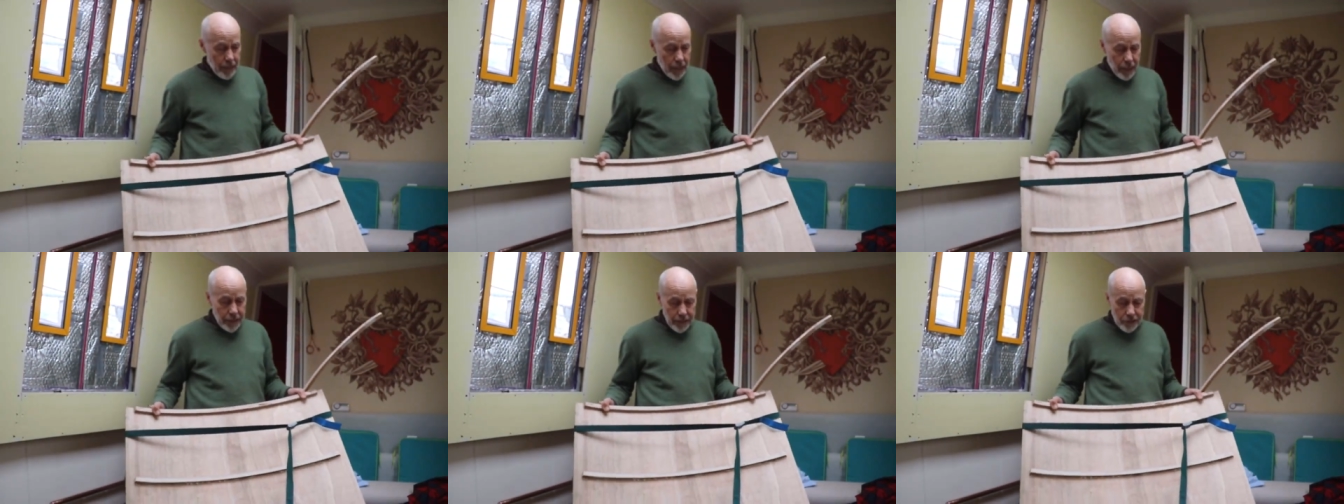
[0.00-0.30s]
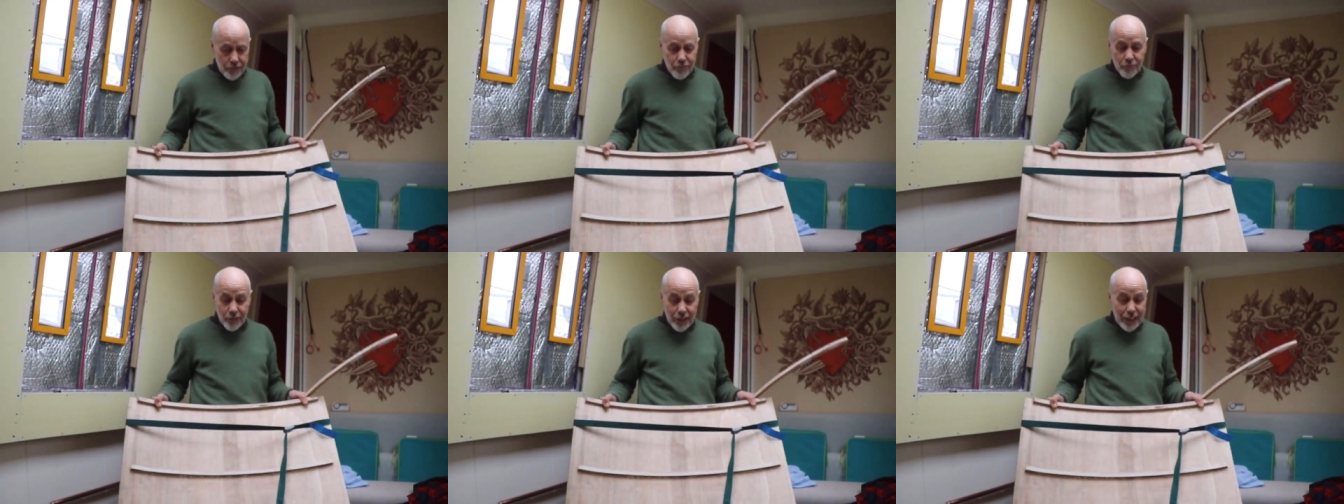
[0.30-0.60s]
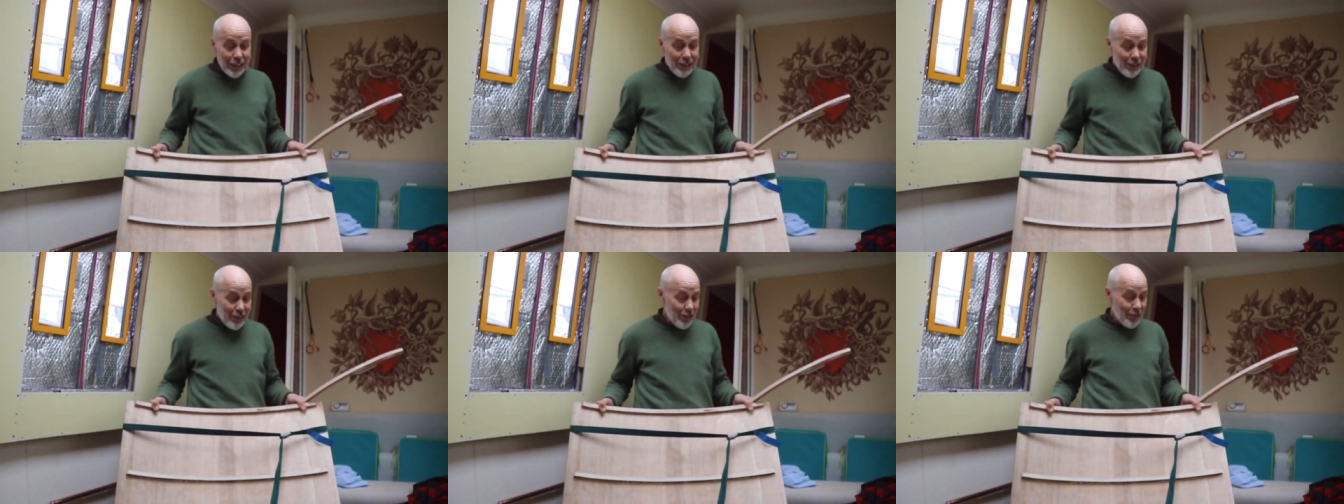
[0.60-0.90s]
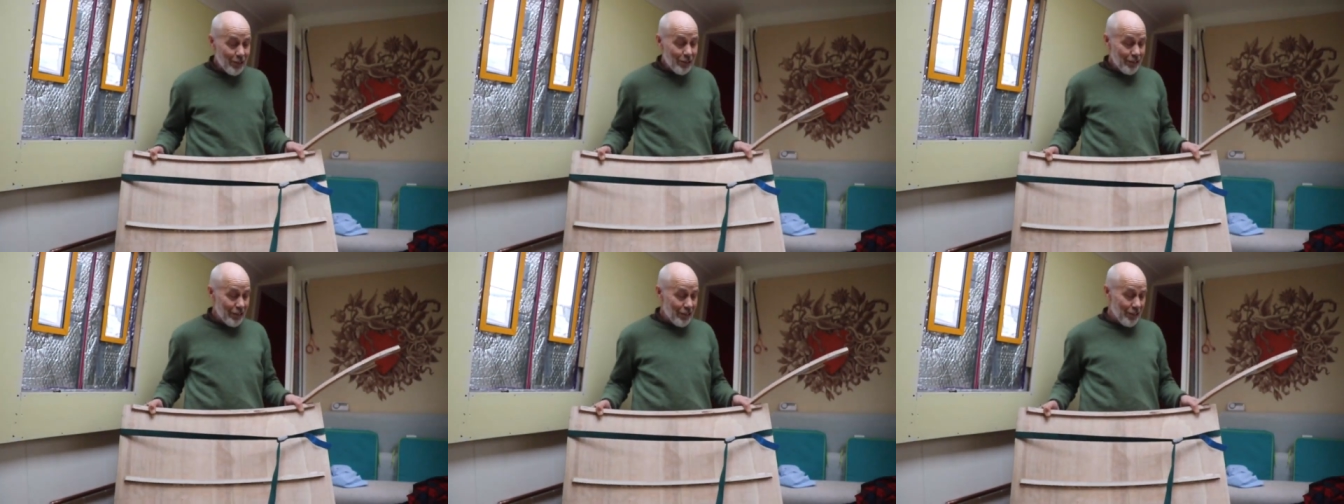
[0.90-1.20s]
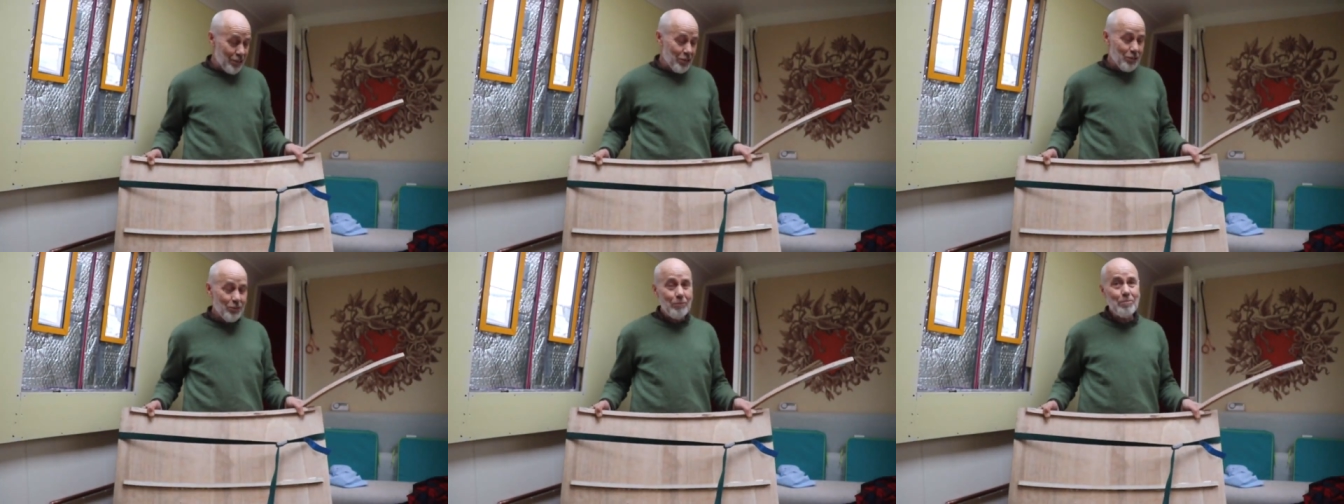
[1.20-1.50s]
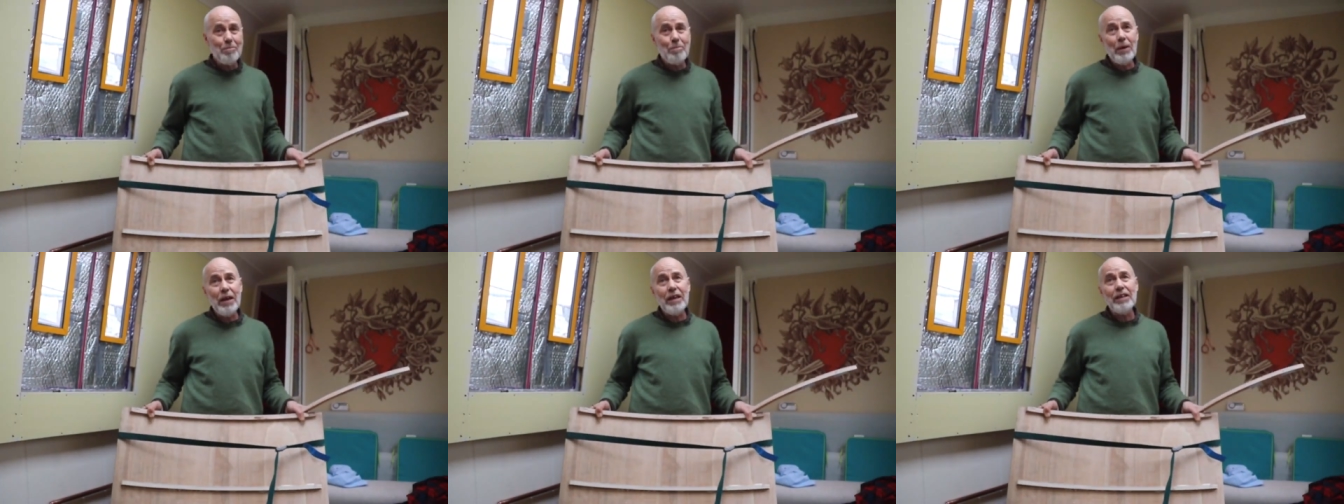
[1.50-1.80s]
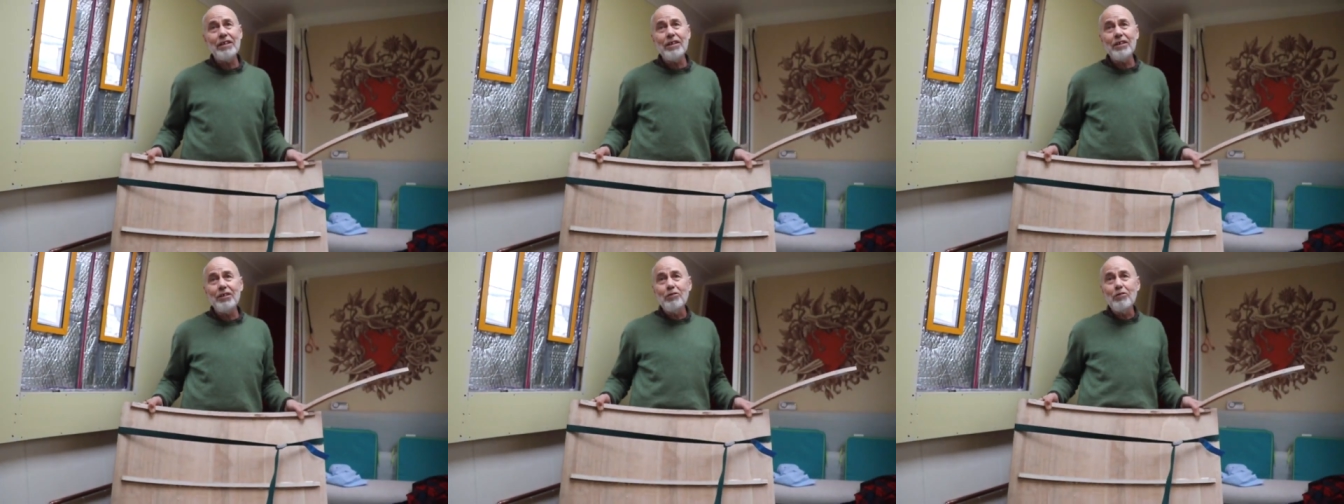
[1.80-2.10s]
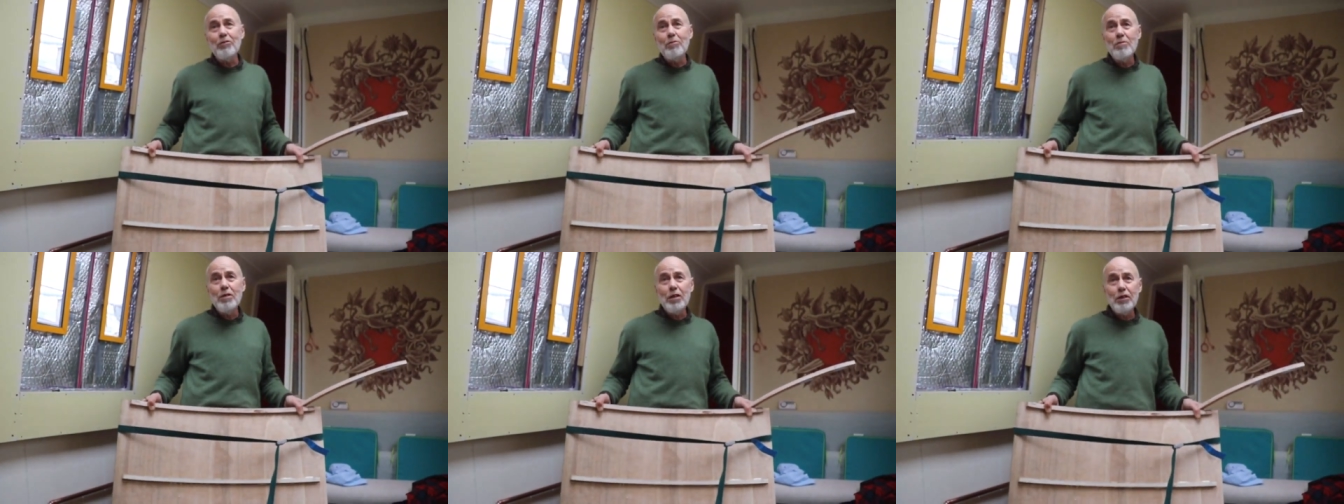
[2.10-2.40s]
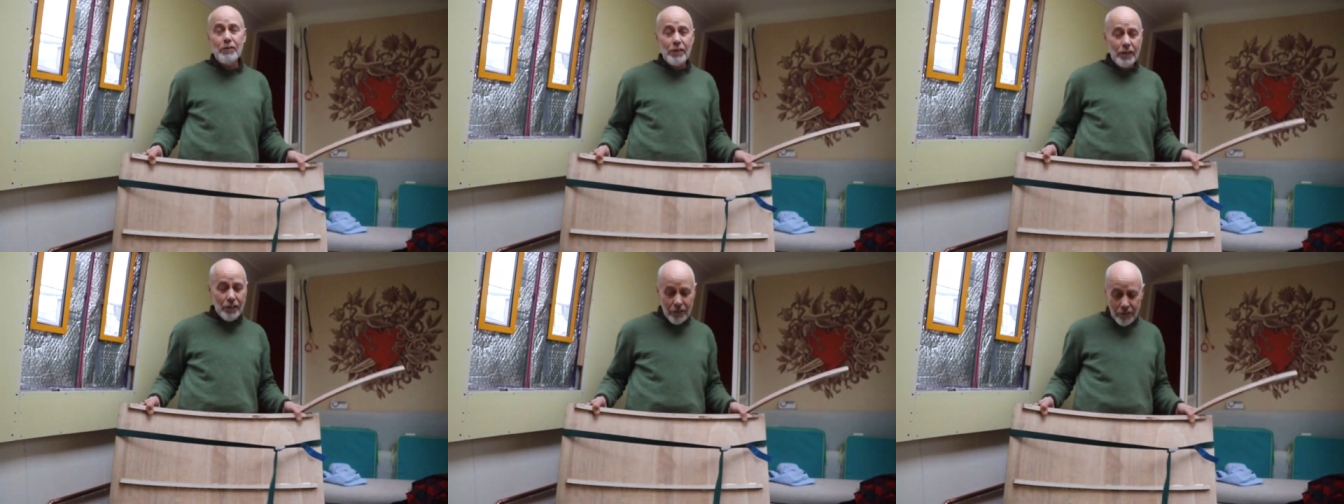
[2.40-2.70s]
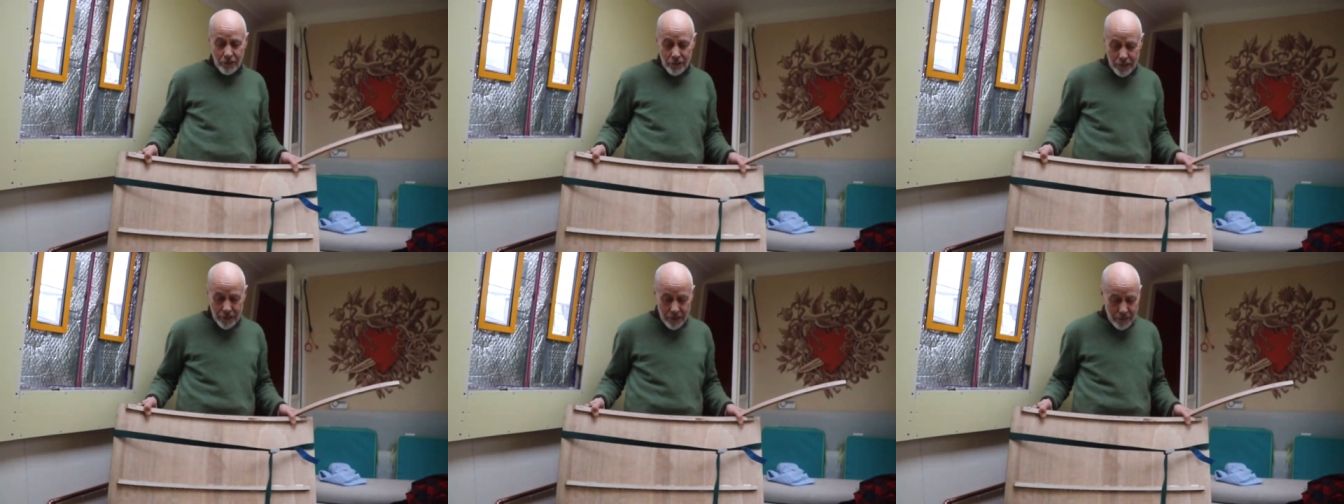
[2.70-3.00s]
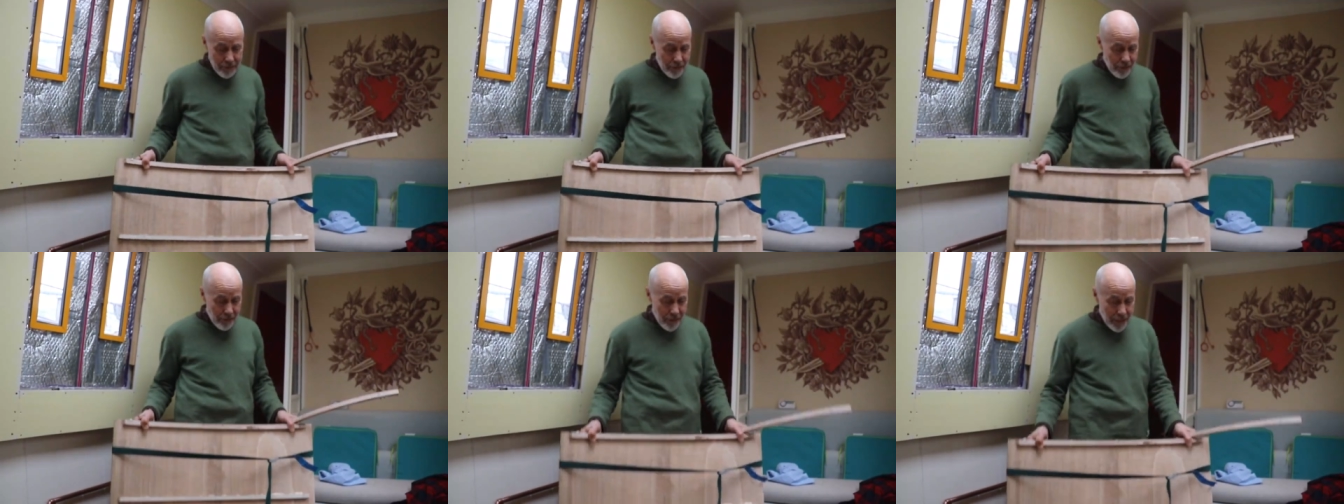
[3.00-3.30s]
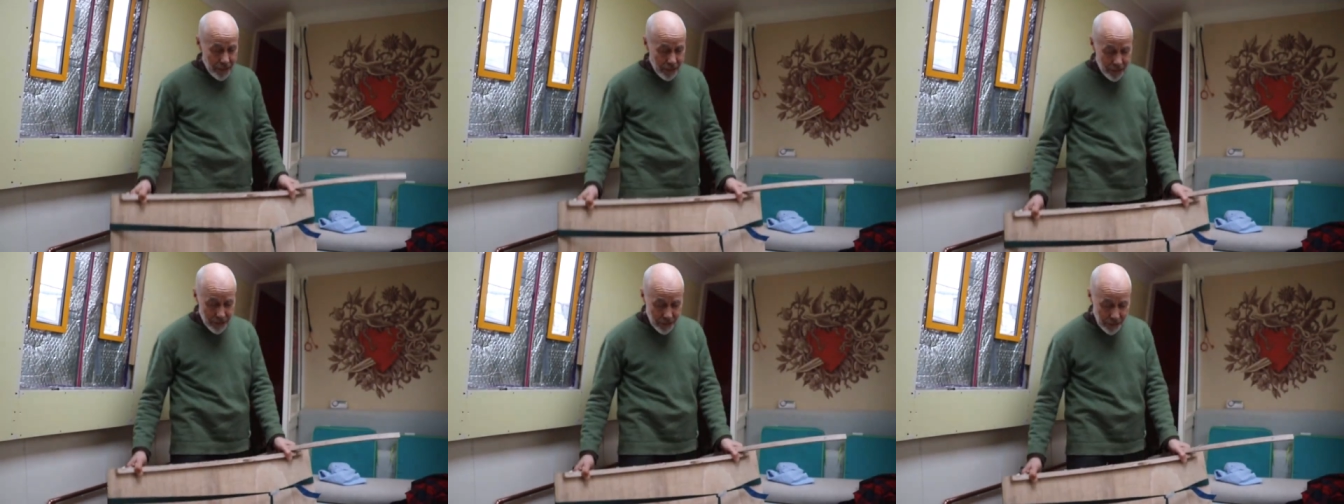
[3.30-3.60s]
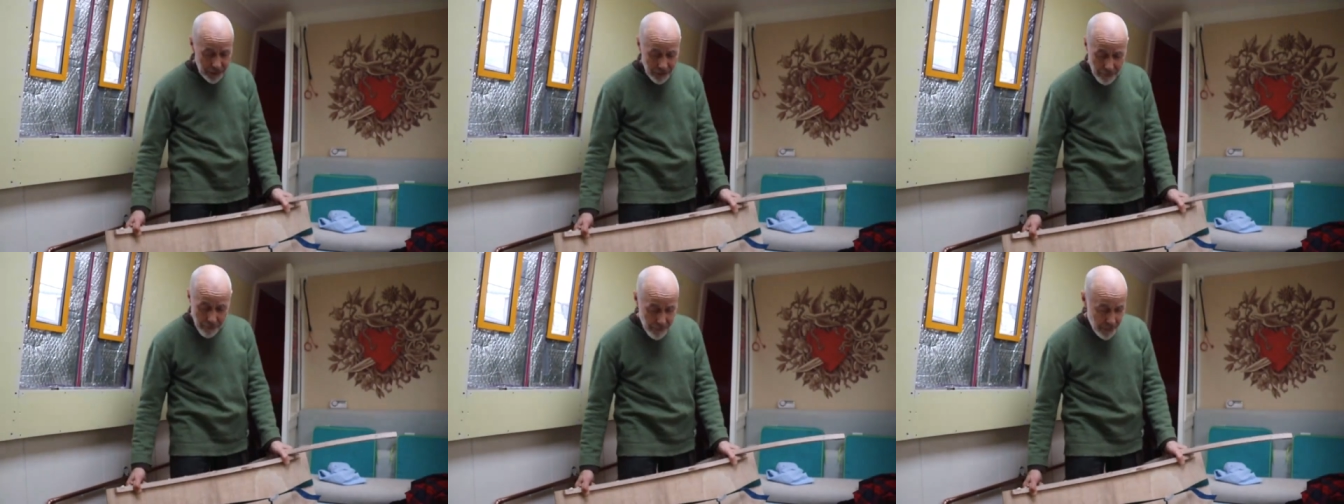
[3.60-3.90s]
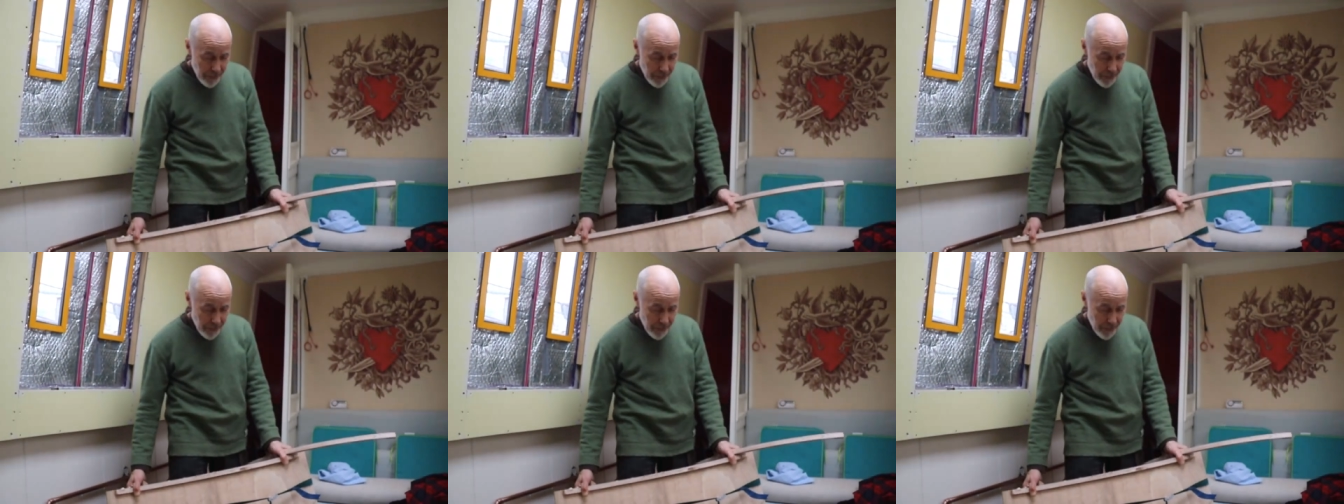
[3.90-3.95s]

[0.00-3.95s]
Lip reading: and it's really solid. It's not bending or moving or anything.